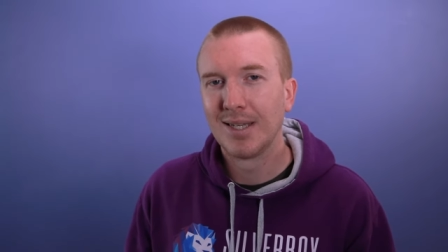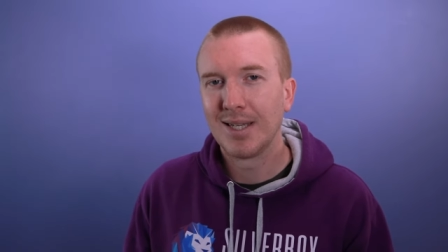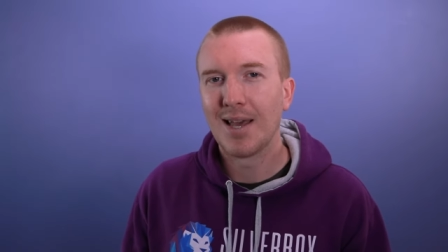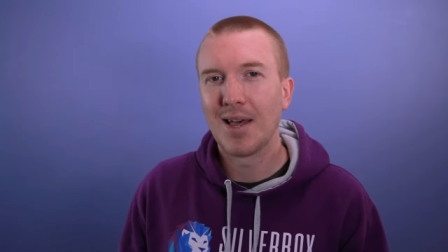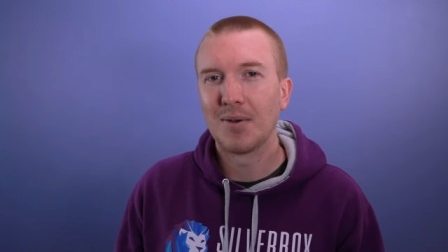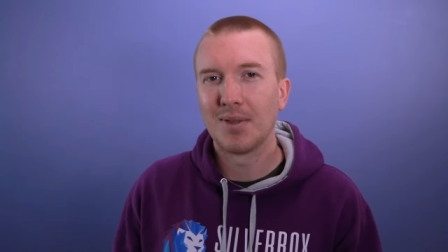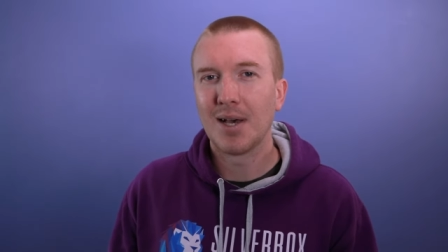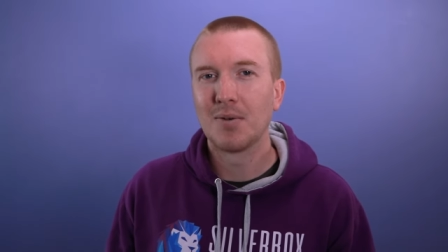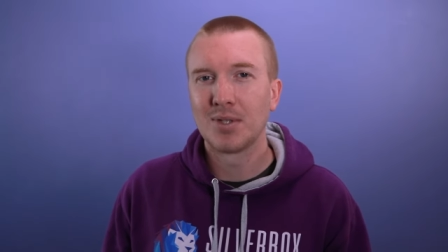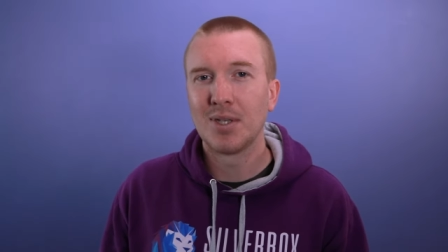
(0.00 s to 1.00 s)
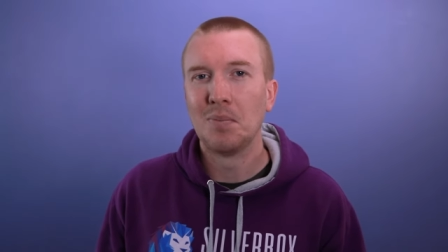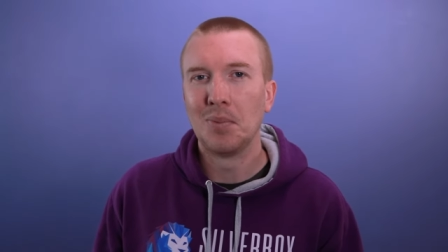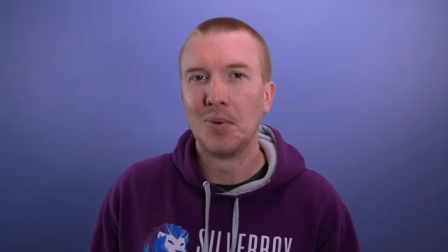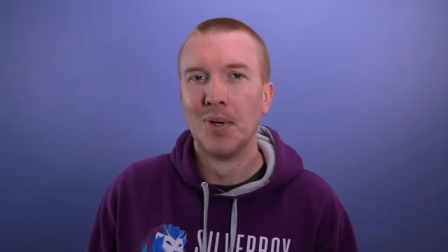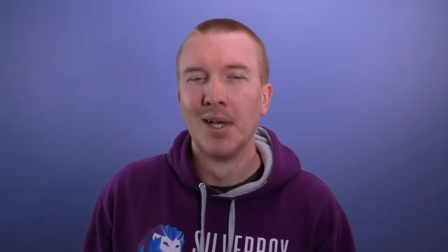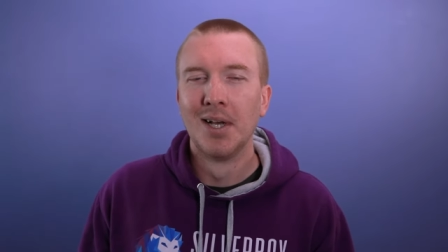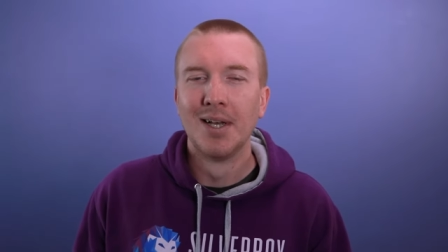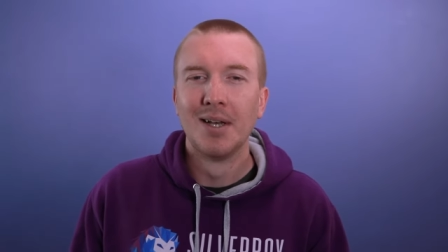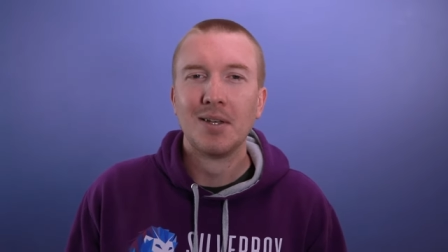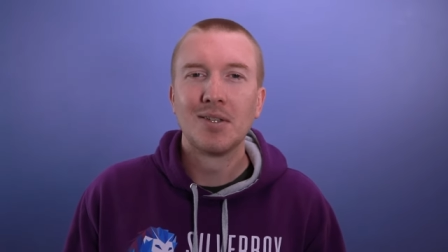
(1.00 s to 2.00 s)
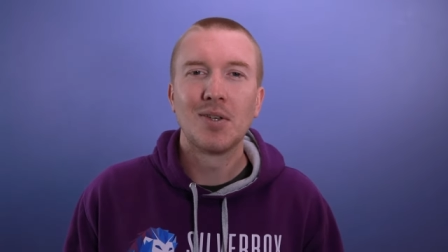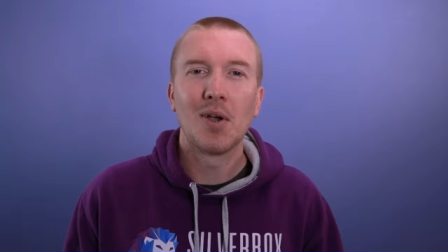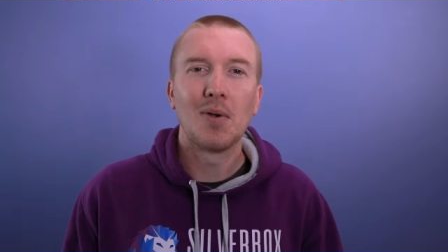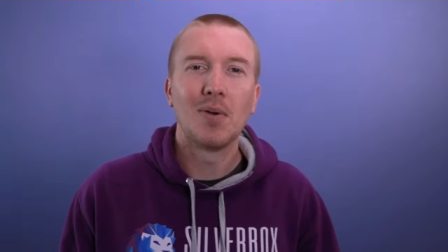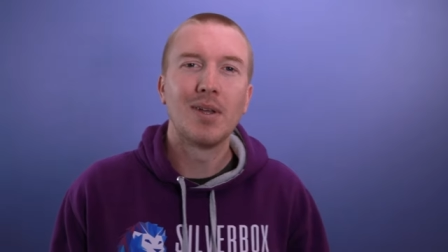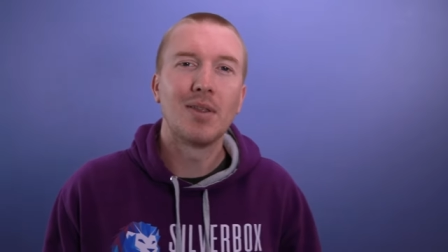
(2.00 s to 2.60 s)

Yeah, that was simple. So